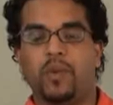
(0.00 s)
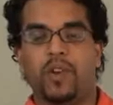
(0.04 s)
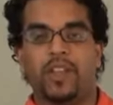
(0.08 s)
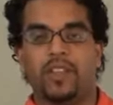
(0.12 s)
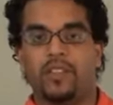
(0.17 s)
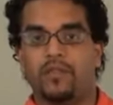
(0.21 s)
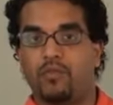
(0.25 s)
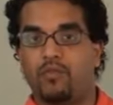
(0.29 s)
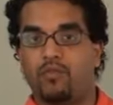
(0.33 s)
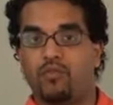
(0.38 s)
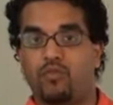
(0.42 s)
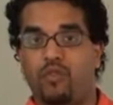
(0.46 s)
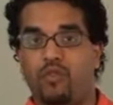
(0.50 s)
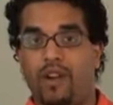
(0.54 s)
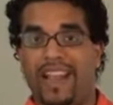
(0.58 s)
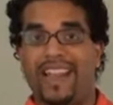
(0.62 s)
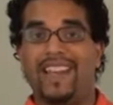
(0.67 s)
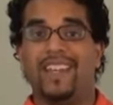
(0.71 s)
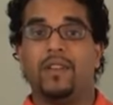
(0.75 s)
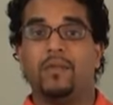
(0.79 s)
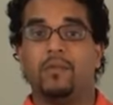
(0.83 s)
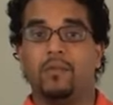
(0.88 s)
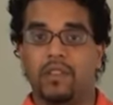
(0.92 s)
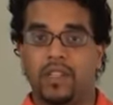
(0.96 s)
with
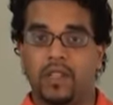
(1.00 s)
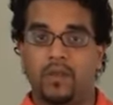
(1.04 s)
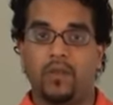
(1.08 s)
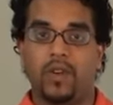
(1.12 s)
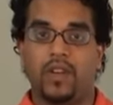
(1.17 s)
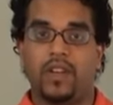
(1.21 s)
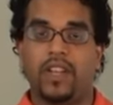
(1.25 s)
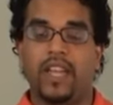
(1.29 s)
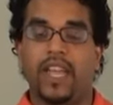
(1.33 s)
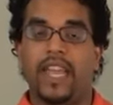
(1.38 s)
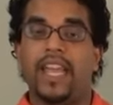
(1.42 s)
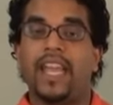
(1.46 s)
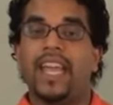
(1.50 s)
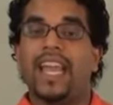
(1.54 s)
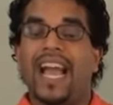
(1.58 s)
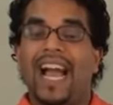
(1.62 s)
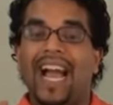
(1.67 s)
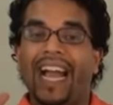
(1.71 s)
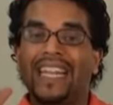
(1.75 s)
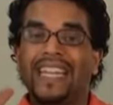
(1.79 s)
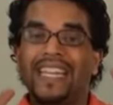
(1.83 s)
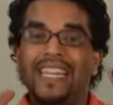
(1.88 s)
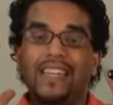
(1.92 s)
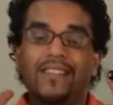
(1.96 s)
randomly one day.
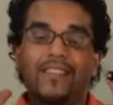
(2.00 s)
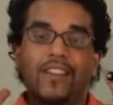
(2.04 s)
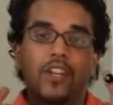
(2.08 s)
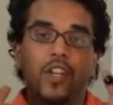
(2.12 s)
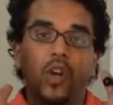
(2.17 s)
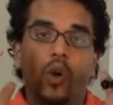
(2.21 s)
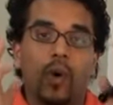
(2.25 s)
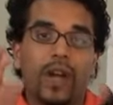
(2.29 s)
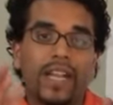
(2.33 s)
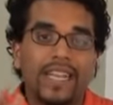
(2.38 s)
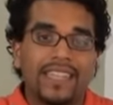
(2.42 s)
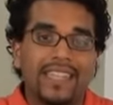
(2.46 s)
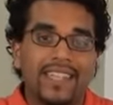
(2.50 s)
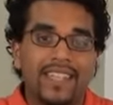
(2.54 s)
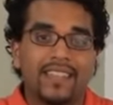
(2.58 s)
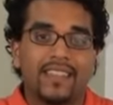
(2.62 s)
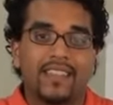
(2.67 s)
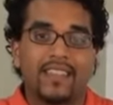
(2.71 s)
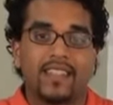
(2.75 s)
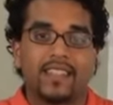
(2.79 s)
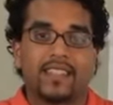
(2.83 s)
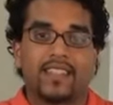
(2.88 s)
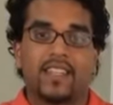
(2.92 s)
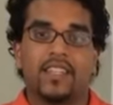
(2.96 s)
I didn't even know I did
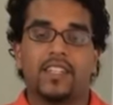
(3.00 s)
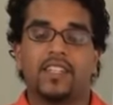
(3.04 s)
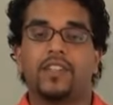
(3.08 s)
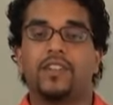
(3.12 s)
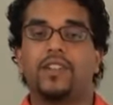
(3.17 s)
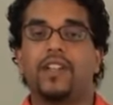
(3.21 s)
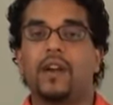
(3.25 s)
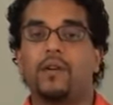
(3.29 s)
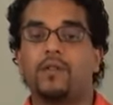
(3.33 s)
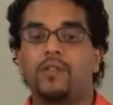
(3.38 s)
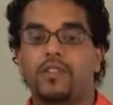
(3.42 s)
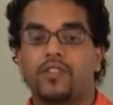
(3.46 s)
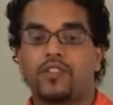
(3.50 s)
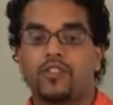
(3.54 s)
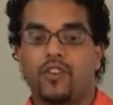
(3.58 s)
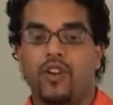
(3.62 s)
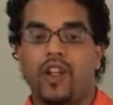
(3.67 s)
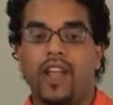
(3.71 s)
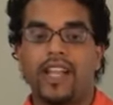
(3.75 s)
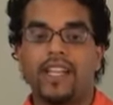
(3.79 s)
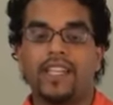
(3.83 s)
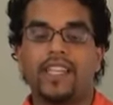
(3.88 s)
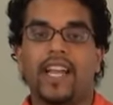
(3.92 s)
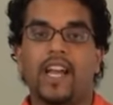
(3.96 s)
this until I was
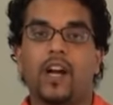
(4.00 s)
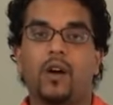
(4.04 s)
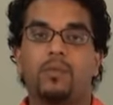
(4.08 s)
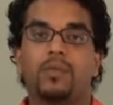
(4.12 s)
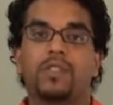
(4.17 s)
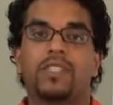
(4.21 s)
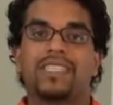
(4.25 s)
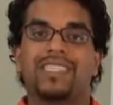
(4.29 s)
trying to help